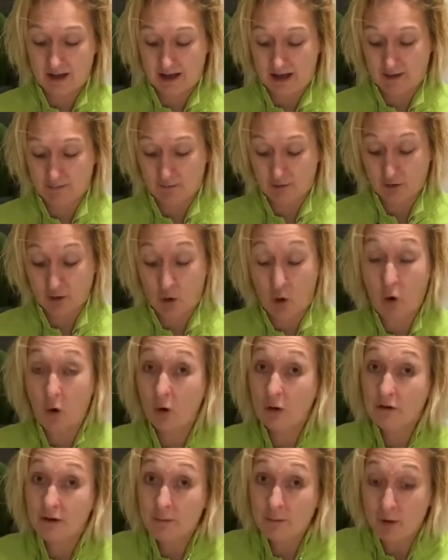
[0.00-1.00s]
I'm going to
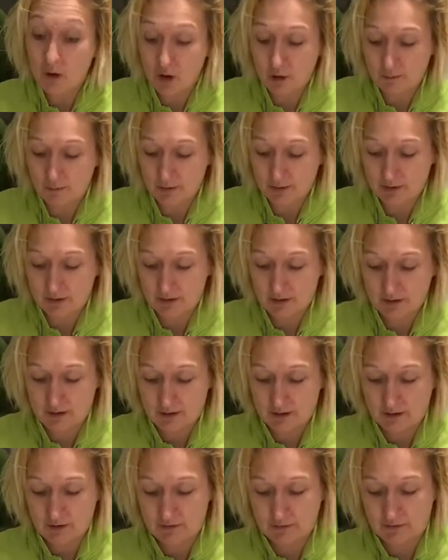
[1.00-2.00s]
hold them up
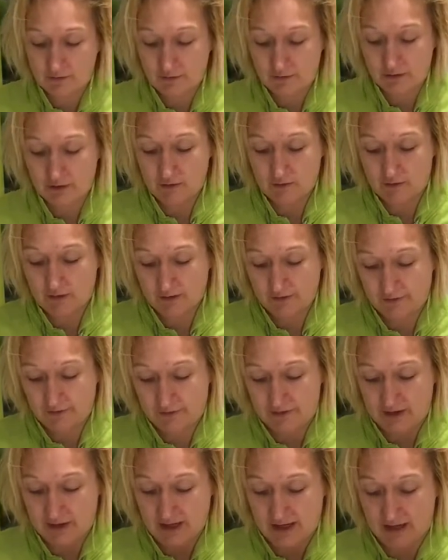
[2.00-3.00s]
so you can
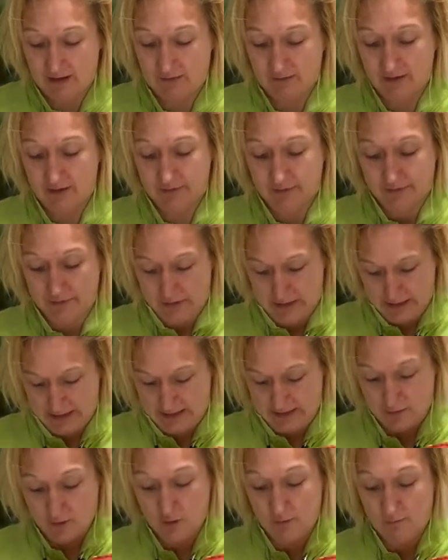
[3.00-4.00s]
see how they sit in
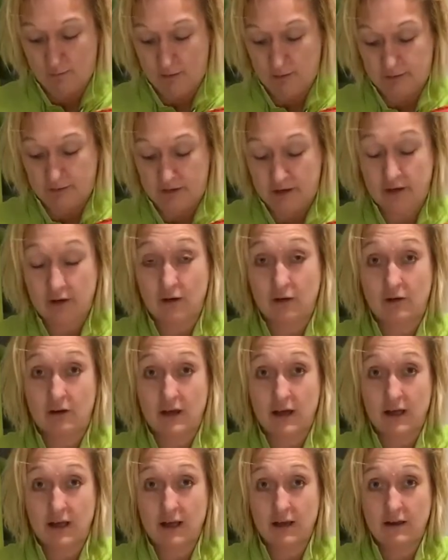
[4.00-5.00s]
your body,
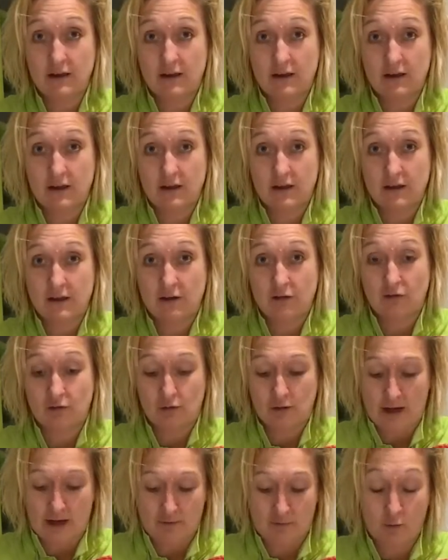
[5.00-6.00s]
okay? So
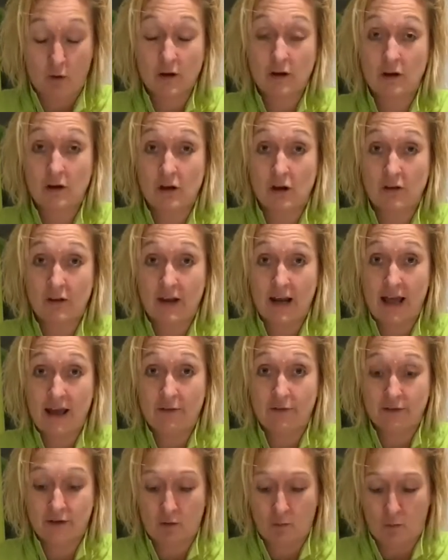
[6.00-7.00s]
you have one lung on the
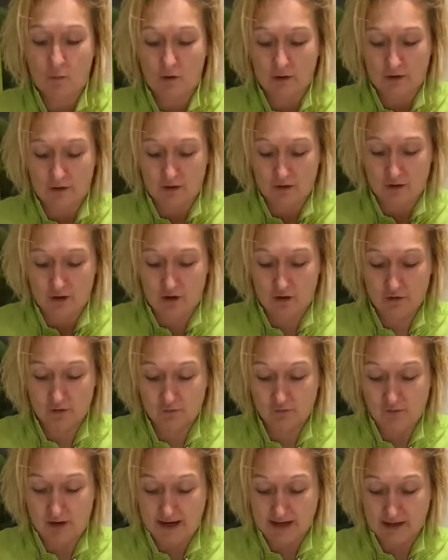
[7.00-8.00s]
left and one lung on the
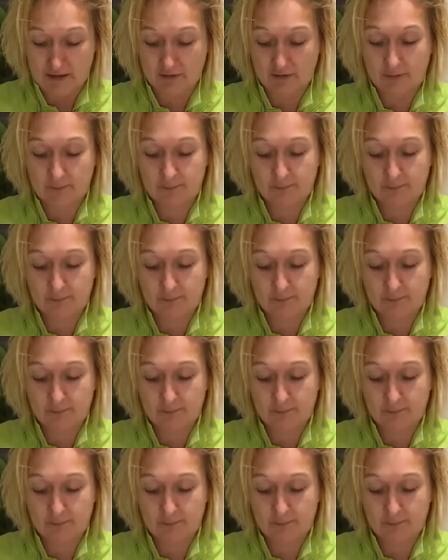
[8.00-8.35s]
right.